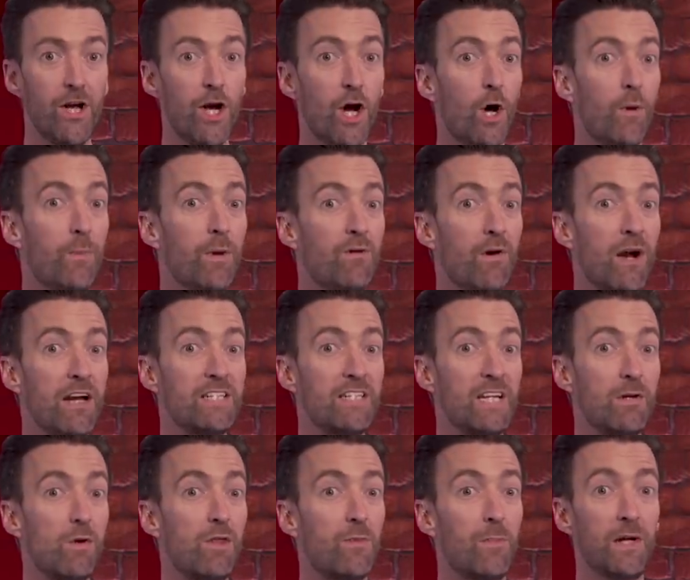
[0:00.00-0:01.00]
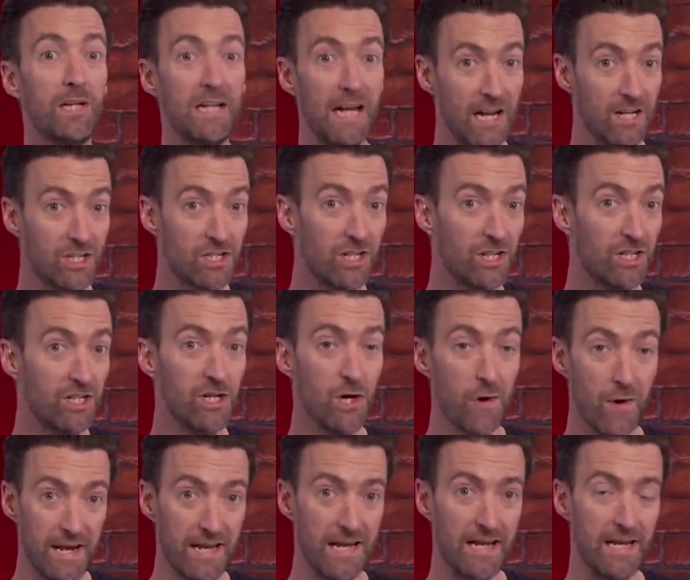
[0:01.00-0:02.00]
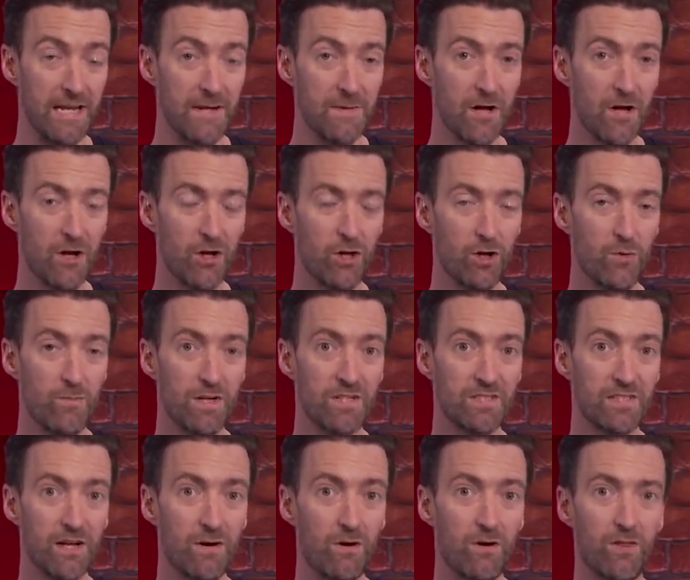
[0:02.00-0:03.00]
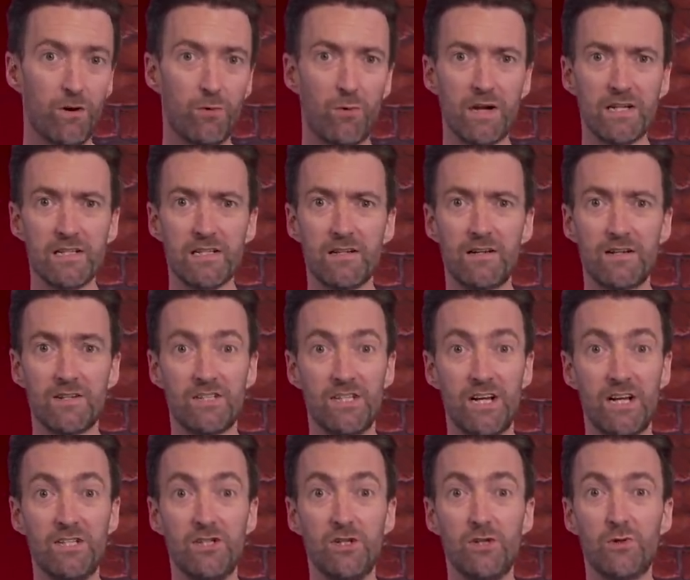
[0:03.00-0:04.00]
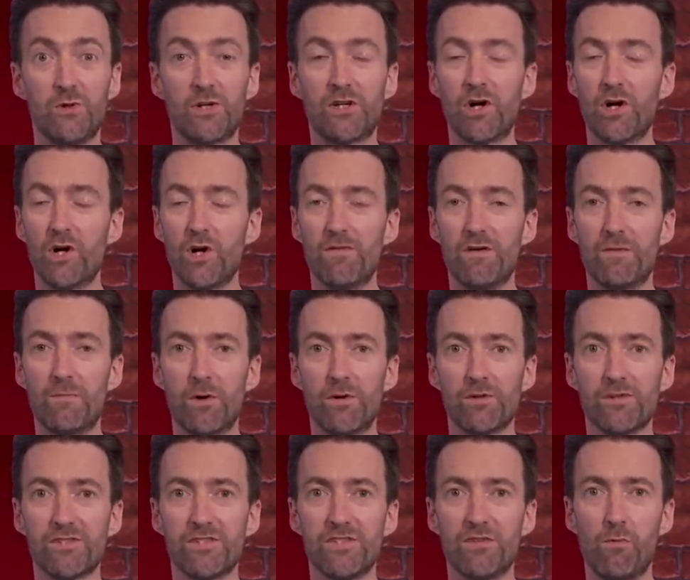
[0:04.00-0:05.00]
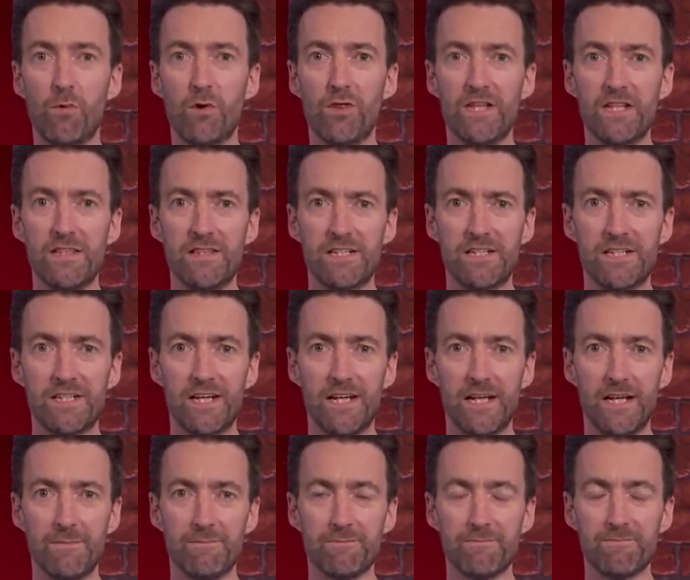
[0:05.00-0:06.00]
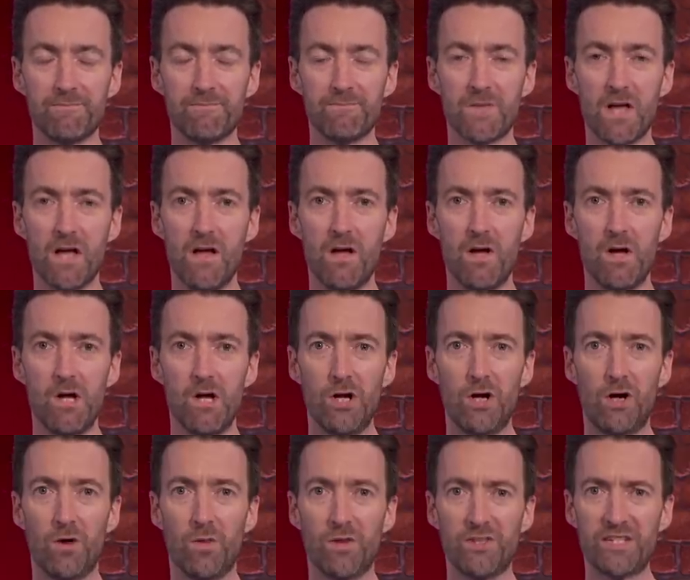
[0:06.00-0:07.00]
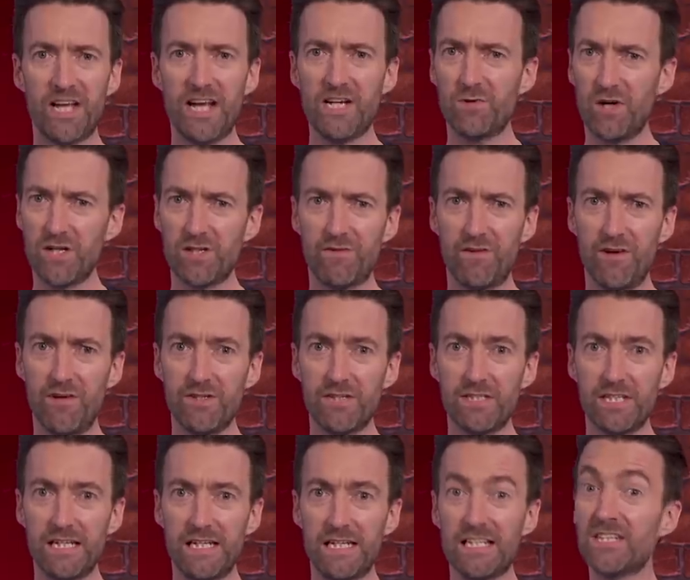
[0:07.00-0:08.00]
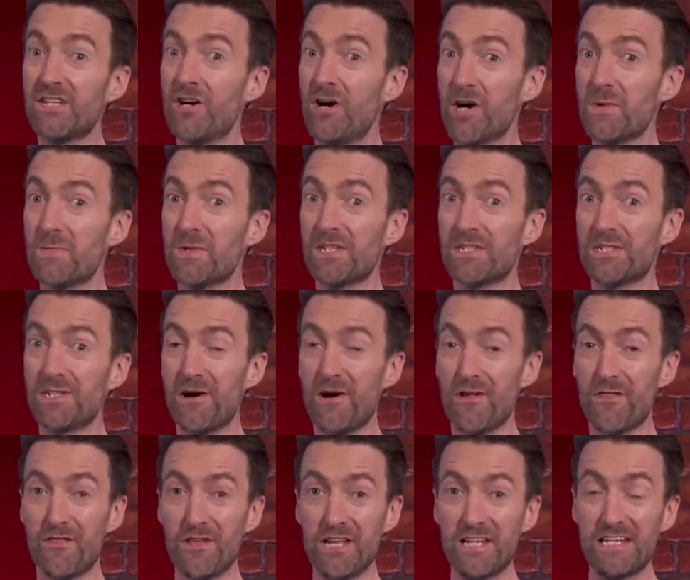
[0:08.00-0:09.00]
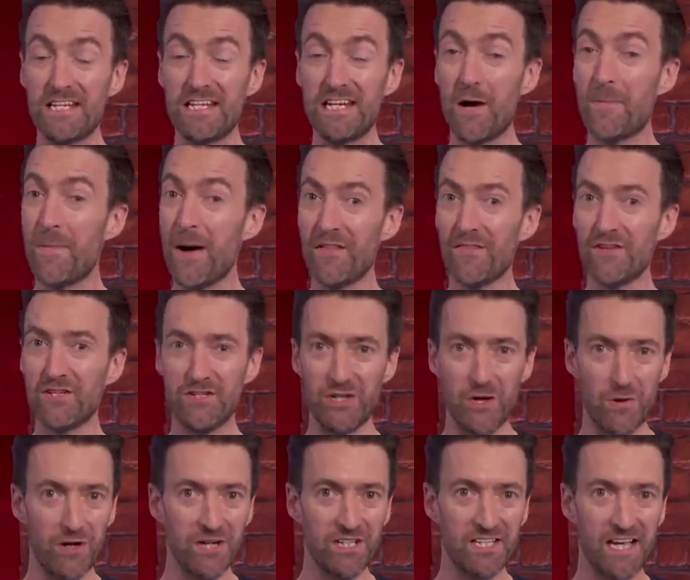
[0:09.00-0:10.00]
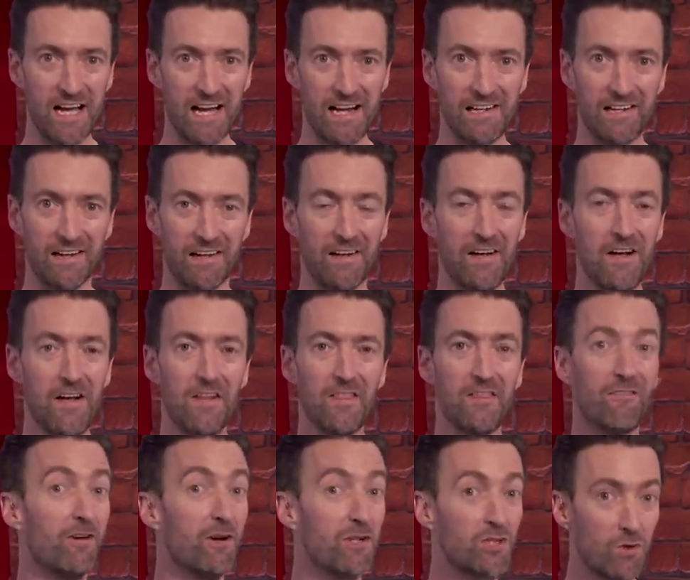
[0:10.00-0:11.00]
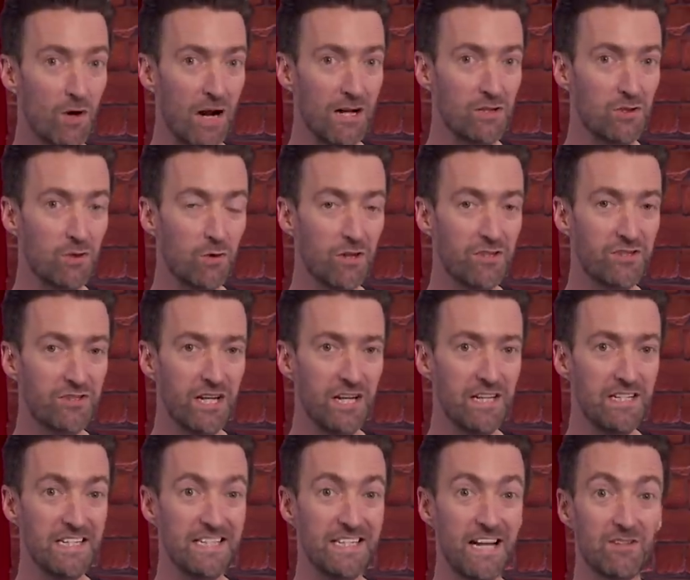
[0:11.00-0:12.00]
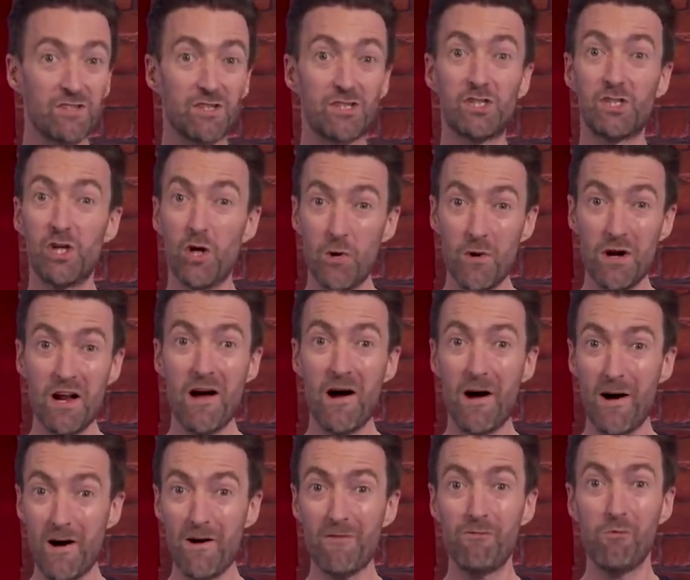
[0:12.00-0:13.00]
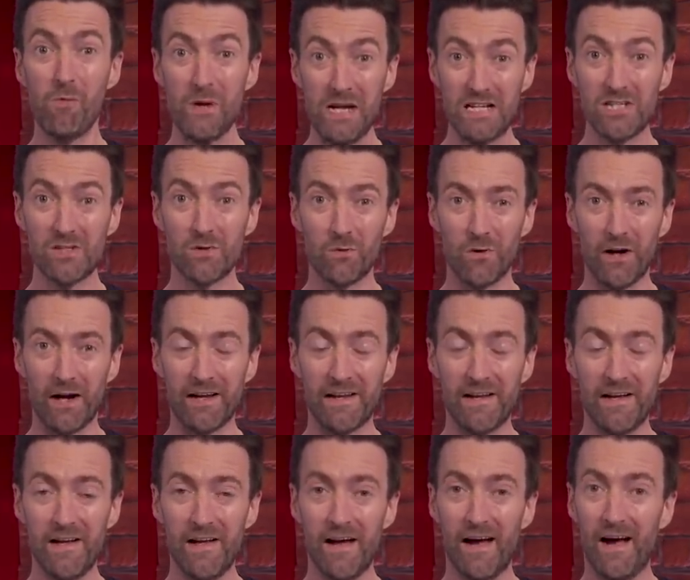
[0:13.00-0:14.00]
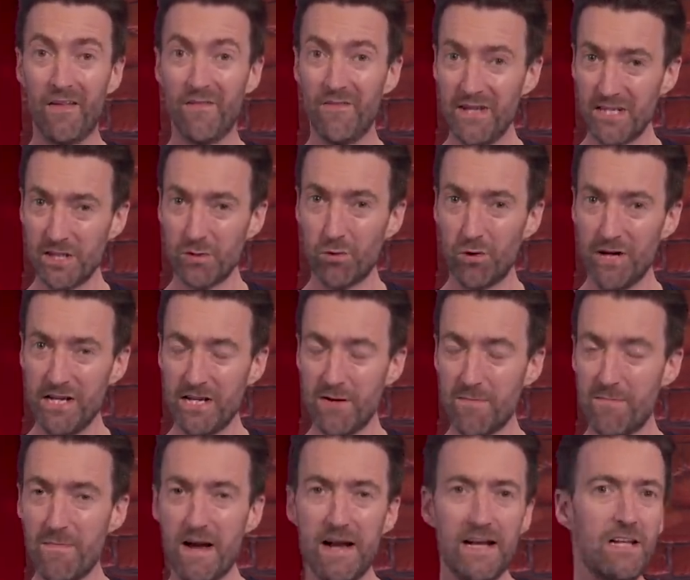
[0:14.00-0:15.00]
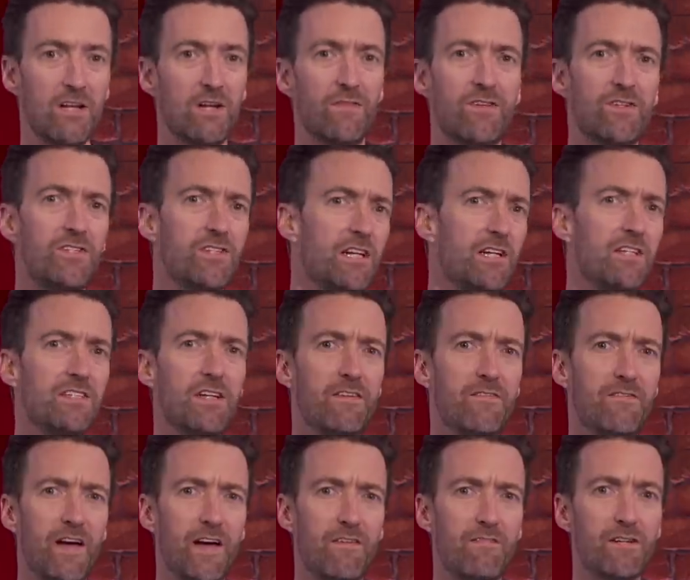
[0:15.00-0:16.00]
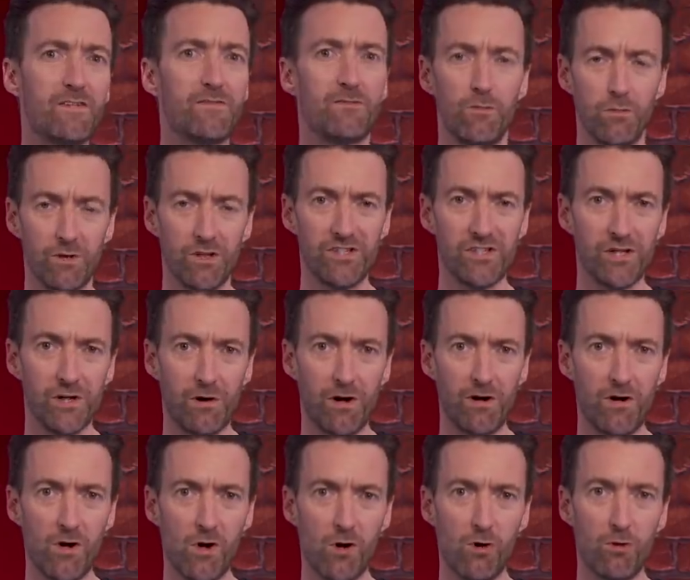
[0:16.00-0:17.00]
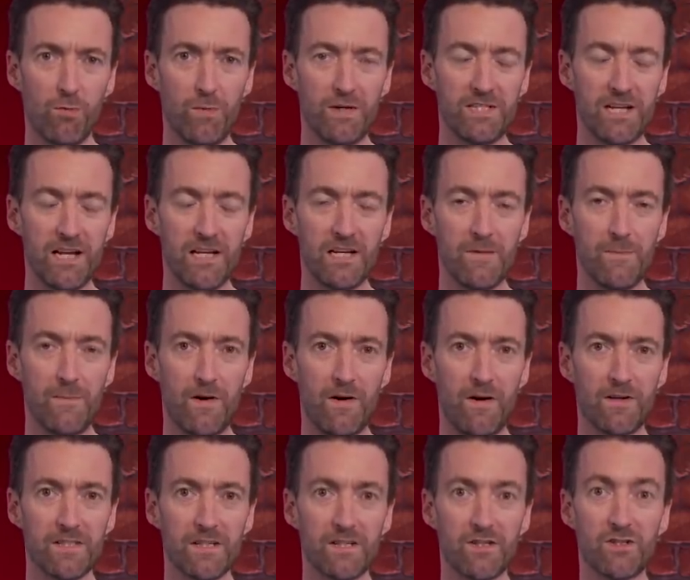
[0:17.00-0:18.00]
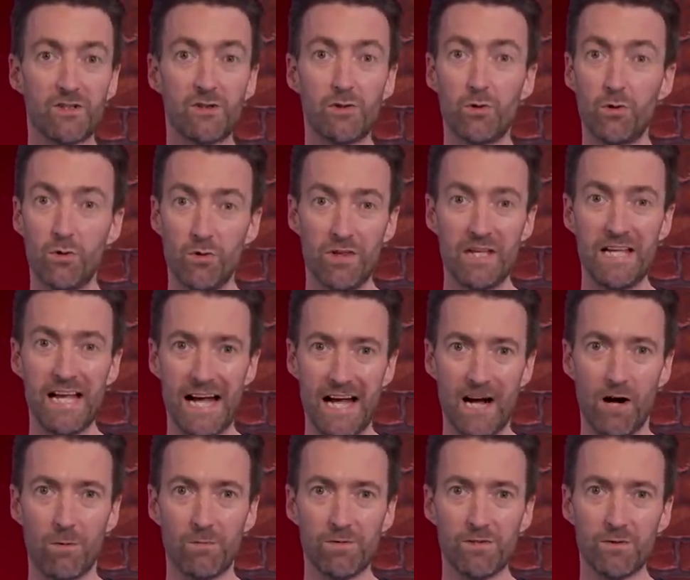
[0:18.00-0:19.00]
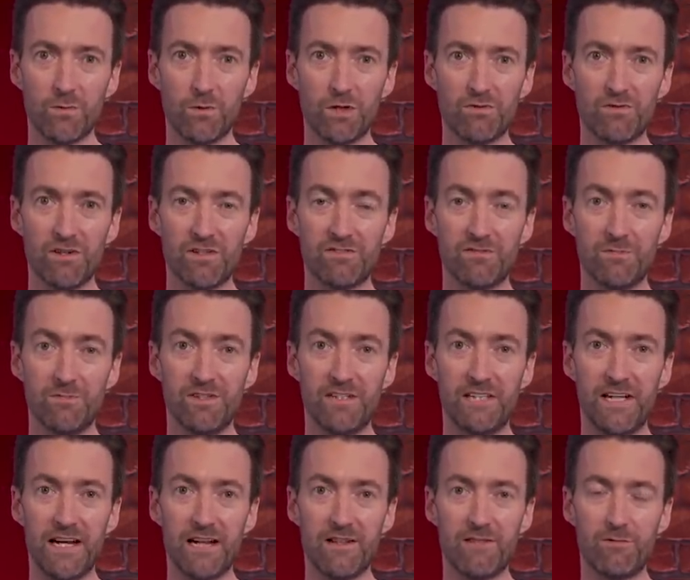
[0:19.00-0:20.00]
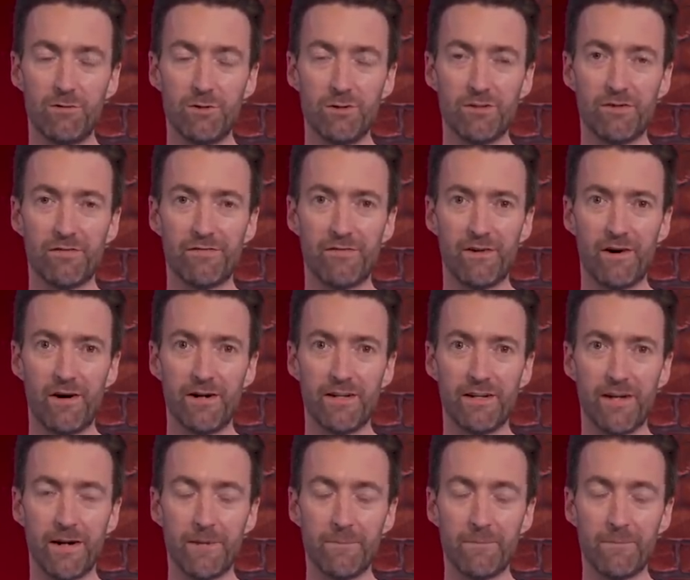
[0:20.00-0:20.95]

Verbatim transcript: who will be racing with Pogacar and UAE, who missed out on the race last year due to a COVID positive within the team. On the stage race front, it's time to start thinking about the Giro d'Italia. The first Grand Tour of the season is now just 2.5 weeks away. And this week, many of the GC favourites for the Giro will be taking part at the Tour of the Alps, which runs from today through to Friday.